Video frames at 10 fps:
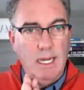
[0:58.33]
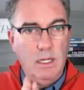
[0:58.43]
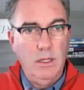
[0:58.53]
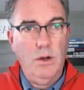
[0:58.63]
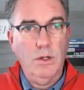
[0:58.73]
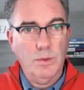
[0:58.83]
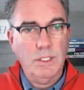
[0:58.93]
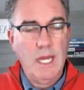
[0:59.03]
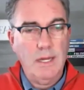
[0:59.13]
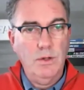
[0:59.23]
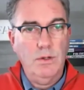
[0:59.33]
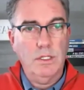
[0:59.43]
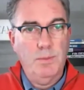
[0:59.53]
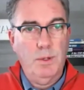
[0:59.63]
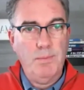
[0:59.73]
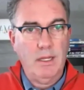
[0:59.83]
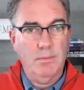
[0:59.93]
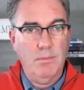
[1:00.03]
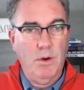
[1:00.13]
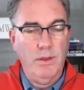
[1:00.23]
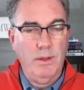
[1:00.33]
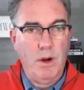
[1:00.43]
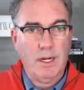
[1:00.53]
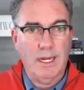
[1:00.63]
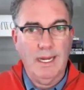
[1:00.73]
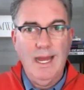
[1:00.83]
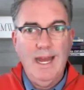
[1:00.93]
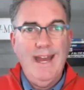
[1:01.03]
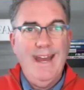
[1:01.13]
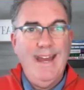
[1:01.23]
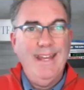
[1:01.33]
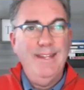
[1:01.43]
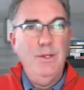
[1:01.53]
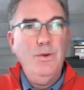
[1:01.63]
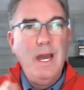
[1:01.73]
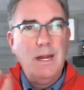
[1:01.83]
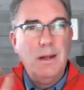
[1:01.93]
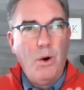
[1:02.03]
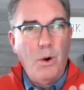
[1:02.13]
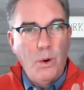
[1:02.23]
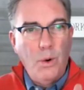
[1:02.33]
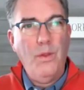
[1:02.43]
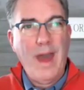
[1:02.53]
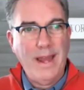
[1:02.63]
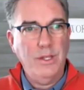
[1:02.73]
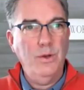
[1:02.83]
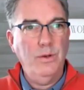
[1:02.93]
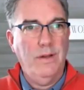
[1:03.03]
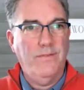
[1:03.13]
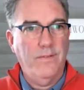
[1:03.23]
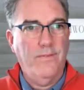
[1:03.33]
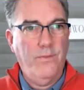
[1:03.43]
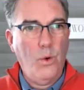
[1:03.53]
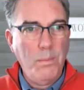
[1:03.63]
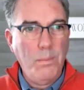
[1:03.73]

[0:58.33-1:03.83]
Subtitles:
closed, once that unit is put back on the market, you've got to hold that unit for 4